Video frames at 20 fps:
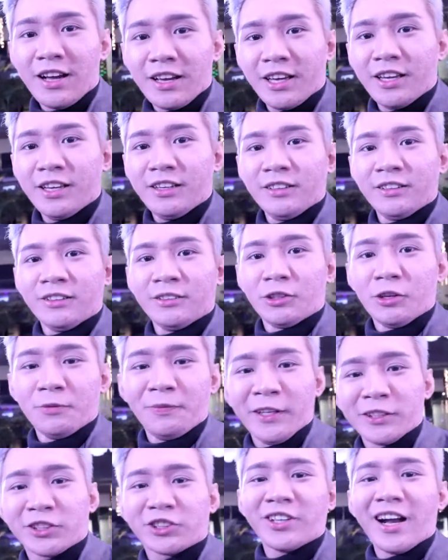aking
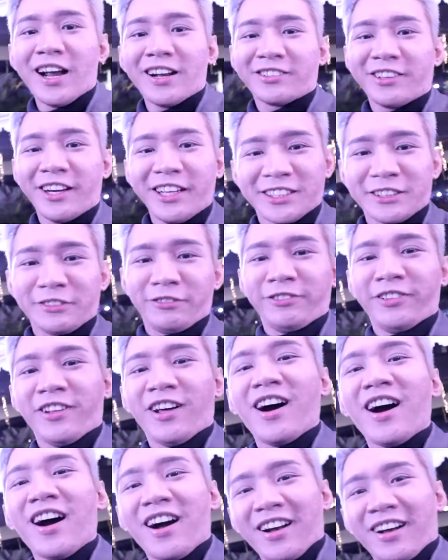RuPaul's Drag Race
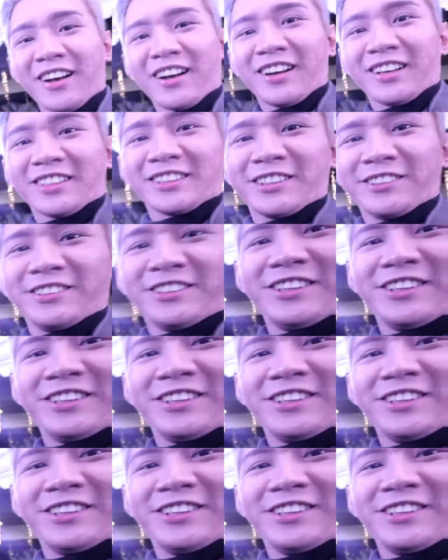vlog. So